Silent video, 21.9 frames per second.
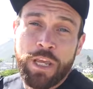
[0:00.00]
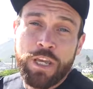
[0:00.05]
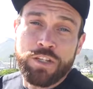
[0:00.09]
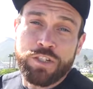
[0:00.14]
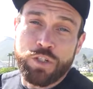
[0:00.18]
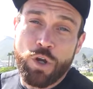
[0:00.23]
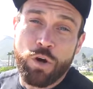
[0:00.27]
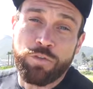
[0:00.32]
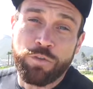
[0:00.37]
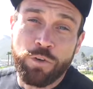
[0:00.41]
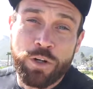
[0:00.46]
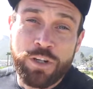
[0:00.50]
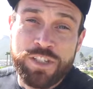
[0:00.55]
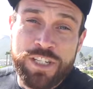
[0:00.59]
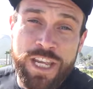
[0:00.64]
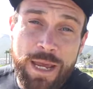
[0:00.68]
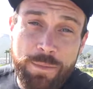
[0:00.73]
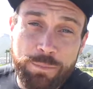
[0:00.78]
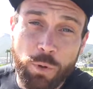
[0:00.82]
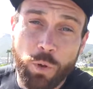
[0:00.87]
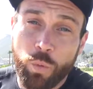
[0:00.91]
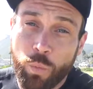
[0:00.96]
So for
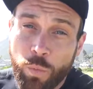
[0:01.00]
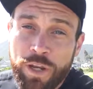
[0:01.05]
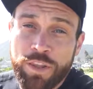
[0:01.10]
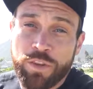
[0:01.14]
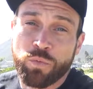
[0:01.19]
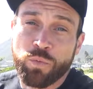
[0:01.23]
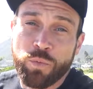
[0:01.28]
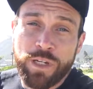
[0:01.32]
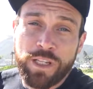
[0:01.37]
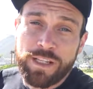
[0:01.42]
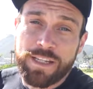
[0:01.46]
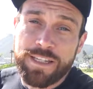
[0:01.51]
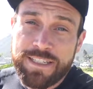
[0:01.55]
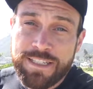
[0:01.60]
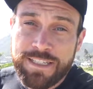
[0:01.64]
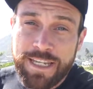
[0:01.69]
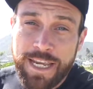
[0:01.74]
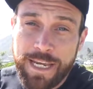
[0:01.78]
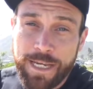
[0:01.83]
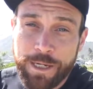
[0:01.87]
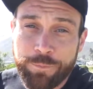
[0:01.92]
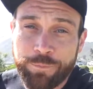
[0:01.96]
example, with real
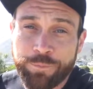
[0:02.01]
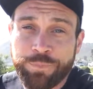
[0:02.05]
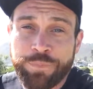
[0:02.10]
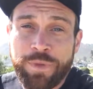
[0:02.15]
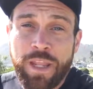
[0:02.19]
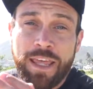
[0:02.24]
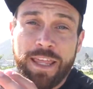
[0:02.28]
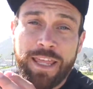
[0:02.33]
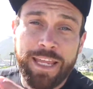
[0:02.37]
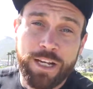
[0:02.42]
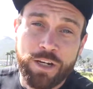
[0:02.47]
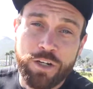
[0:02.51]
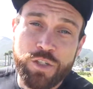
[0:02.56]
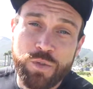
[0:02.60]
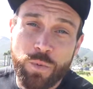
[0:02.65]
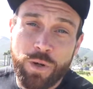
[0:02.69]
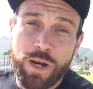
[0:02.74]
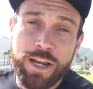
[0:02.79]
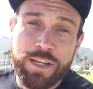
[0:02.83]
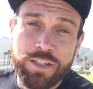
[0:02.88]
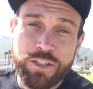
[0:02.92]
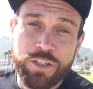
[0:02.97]
estate, here's
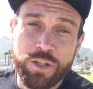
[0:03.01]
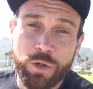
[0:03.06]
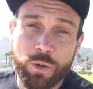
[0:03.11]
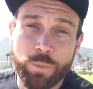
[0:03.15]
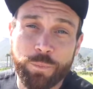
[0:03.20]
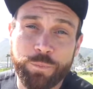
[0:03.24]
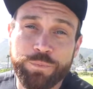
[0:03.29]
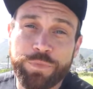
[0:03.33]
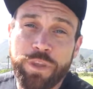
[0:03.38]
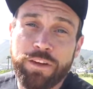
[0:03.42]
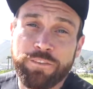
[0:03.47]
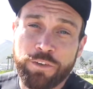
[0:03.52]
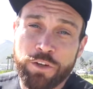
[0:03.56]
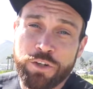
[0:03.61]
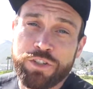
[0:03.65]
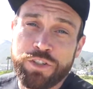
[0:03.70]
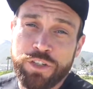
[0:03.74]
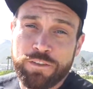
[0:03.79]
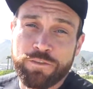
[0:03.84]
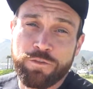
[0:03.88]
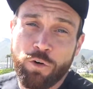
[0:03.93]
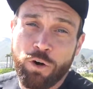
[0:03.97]
what I do.
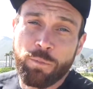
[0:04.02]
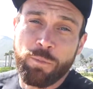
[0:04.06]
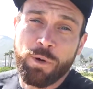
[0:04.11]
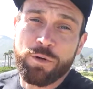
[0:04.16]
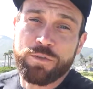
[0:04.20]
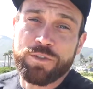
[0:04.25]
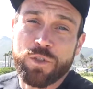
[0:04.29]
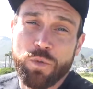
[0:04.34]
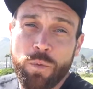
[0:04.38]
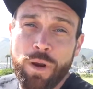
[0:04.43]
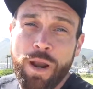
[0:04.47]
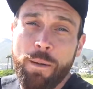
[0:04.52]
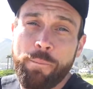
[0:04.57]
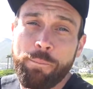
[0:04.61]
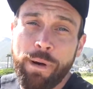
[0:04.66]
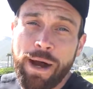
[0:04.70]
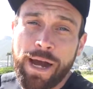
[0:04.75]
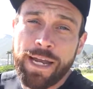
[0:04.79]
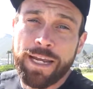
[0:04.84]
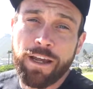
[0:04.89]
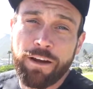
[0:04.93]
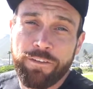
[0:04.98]
First and foremost, when I'm
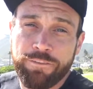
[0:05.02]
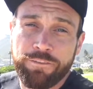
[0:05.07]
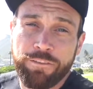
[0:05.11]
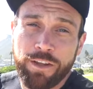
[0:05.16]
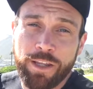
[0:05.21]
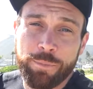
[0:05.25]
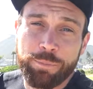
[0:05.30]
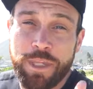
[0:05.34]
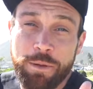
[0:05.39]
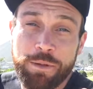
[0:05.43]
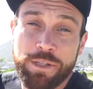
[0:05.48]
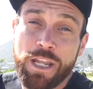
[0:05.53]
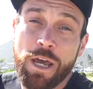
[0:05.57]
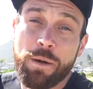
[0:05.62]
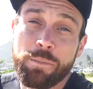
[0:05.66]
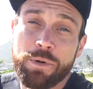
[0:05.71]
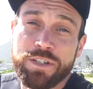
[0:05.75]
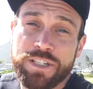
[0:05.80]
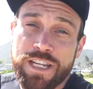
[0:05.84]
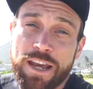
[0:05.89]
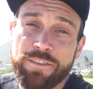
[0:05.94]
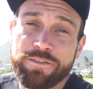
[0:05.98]
buying a flip, the
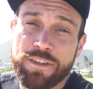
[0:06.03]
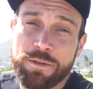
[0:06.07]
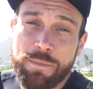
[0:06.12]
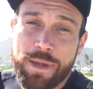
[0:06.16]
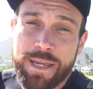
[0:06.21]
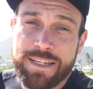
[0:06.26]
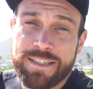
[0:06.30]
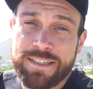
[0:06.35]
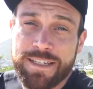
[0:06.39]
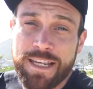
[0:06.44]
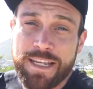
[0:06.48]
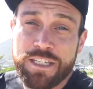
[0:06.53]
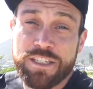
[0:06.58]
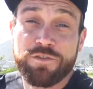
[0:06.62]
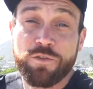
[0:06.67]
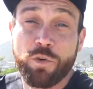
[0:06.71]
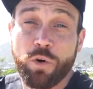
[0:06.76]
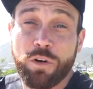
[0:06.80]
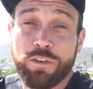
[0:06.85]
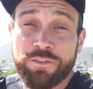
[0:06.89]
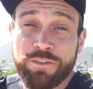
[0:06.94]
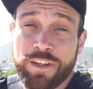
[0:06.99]
numbers have to make sense
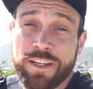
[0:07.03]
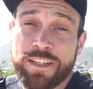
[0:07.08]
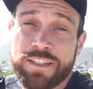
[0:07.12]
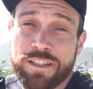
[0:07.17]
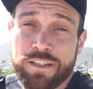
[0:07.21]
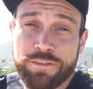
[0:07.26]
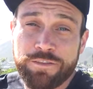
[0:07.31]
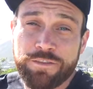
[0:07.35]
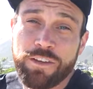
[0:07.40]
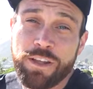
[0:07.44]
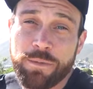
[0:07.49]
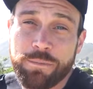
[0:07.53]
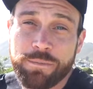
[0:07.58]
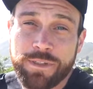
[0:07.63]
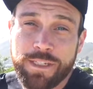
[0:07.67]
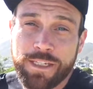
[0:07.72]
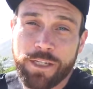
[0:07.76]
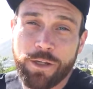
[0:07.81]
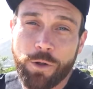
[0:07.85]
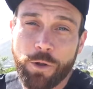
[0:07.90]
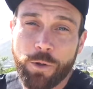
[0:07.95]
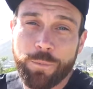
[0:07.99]
for a fix and flip
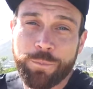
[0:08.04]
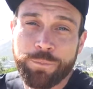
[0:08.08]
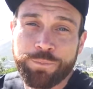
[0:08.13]
deal.